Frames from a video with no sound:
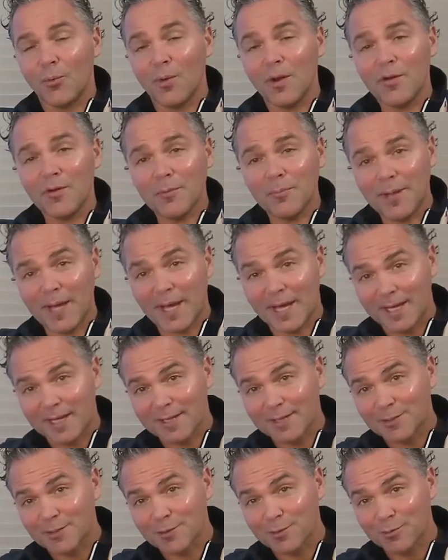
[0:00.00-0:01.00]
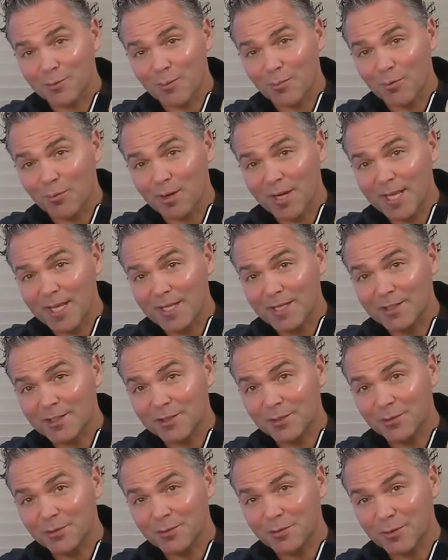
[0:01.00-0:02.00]
Welcome back to a
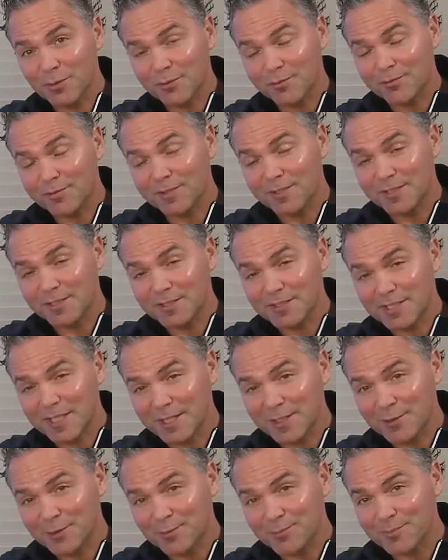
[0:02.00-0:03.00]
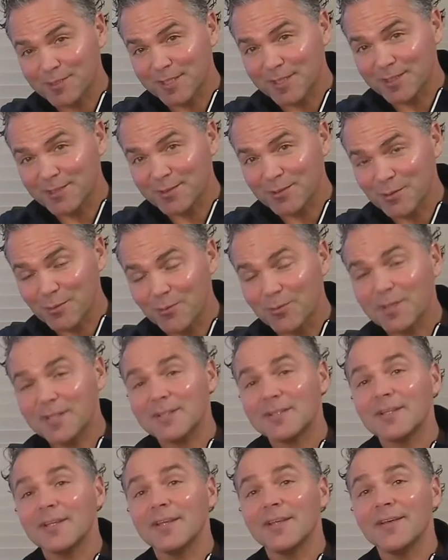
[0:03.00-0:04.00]
brand new coffee tech update
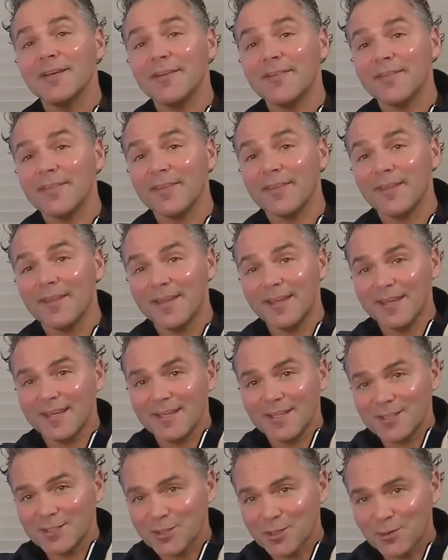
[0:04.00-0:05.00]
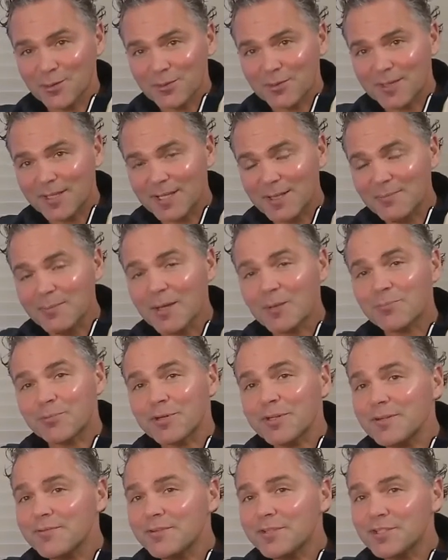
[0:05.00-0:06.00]
with Jan. So in my
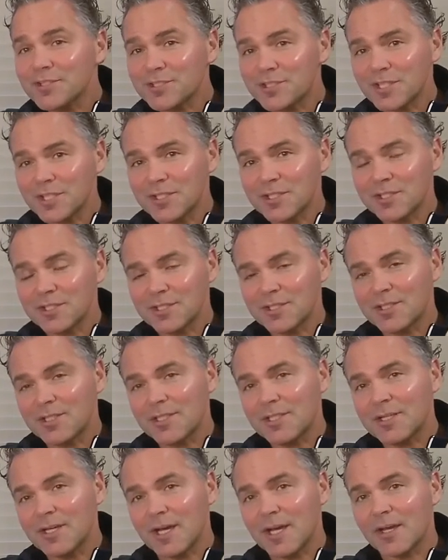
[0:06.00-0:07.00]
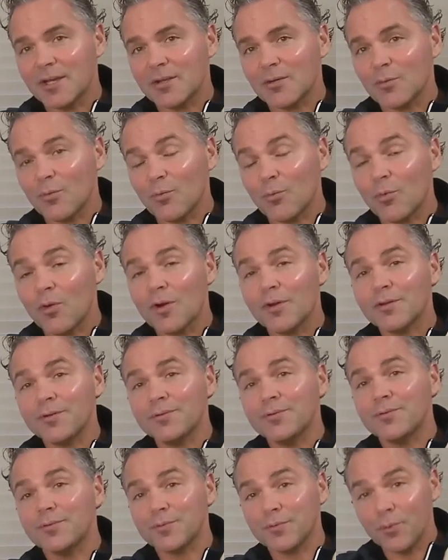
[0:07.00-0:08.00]
previous session, I
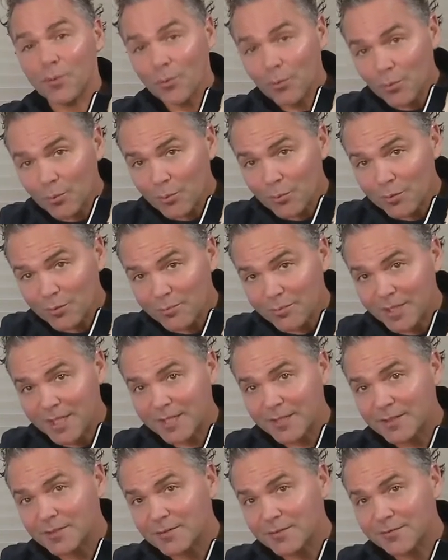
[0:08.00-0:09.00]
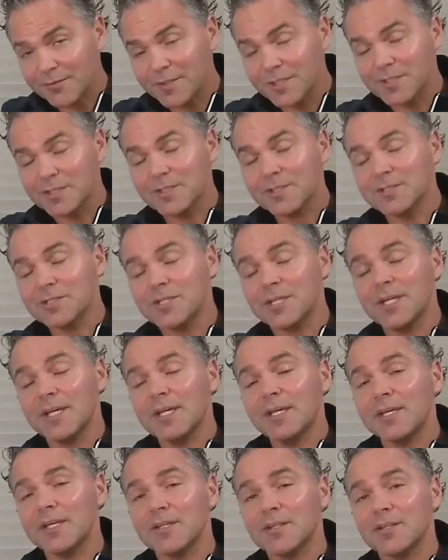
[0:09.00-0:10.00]
walked you through all the brand new features
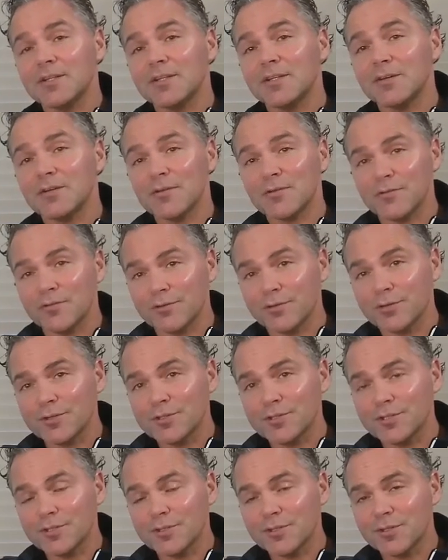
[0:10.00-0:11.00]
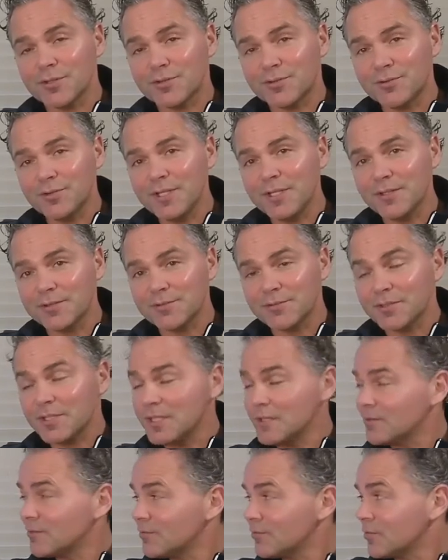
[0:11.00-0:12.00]
in version
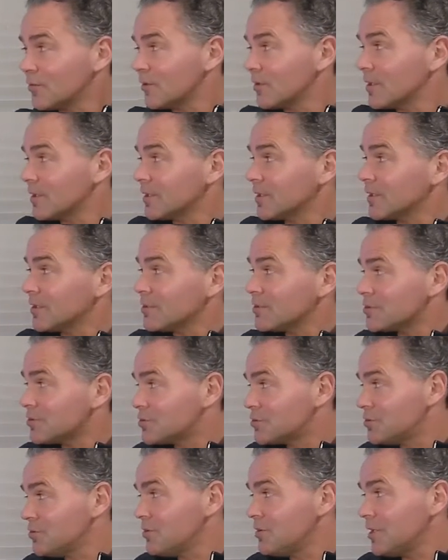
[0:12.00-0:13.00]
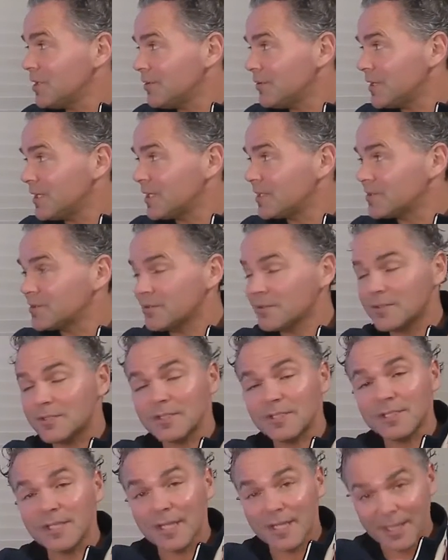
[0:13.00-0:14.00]
3.3 for the Studio
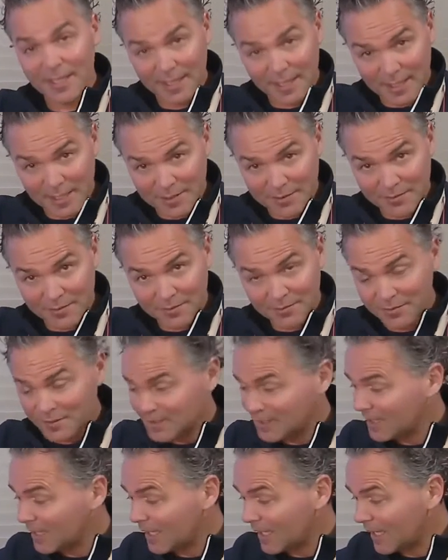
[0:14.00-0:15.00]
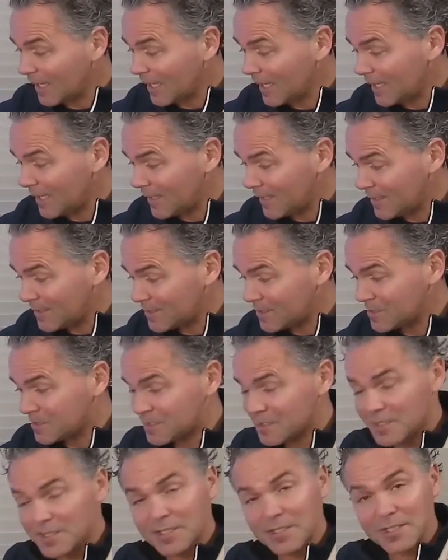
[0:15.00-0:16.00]
X30, X50 and the
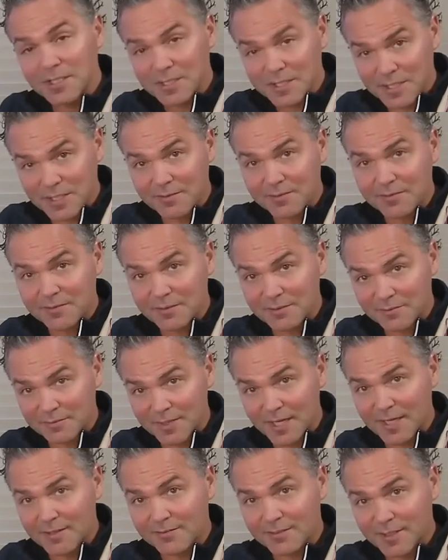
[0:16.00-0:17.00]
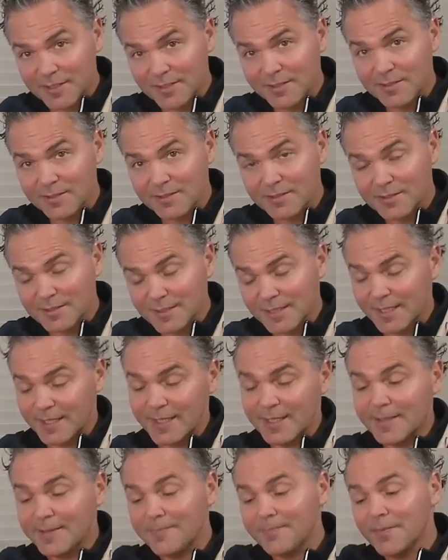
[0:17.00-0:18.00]
G7500.
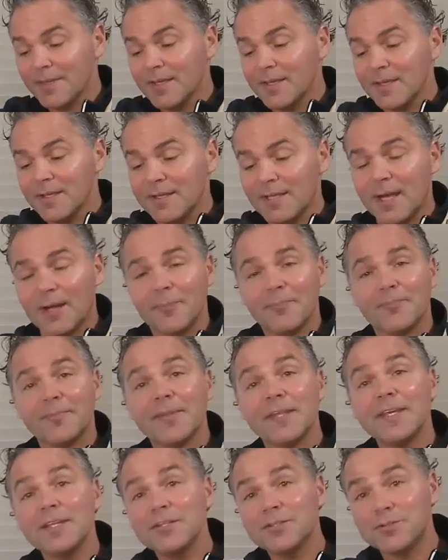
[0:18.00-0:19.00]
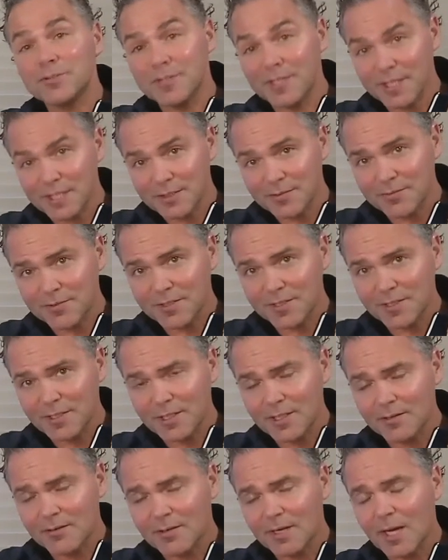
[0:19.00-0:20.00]
Now, in today's
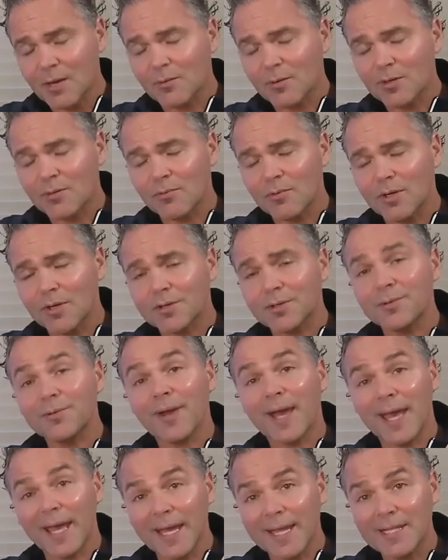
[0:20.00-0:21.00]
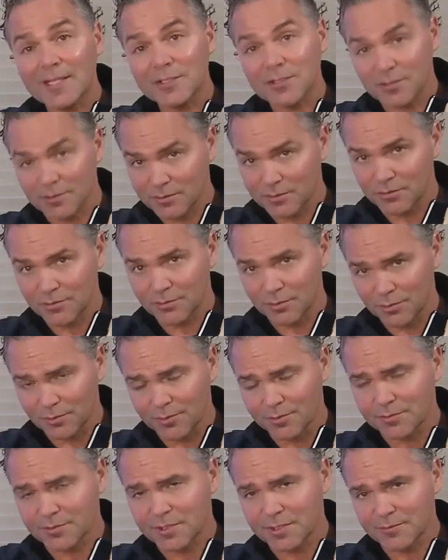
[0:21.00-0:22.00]
video, I want to walk you hands-on to
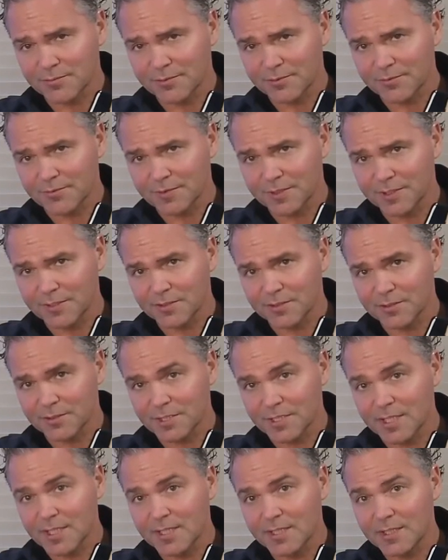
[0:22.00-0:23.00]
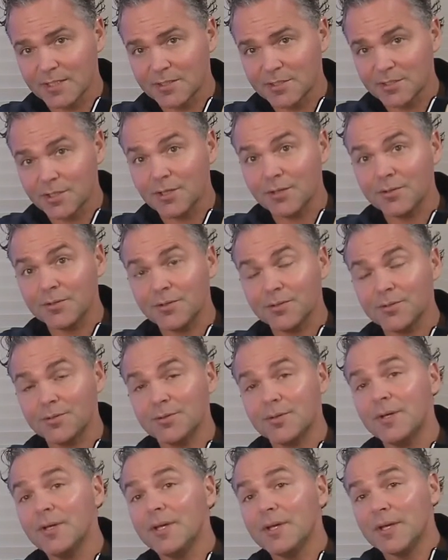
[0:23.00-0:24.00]
all those different features, show
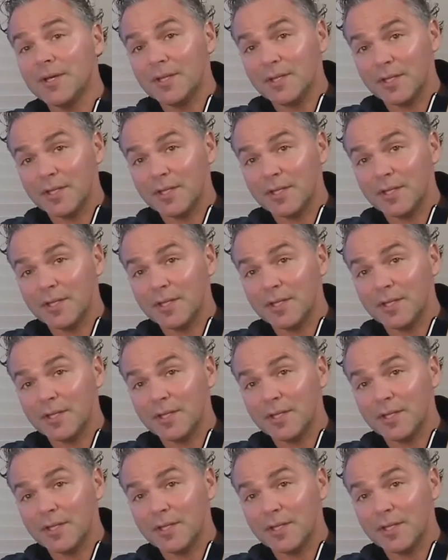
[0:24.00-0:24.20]
you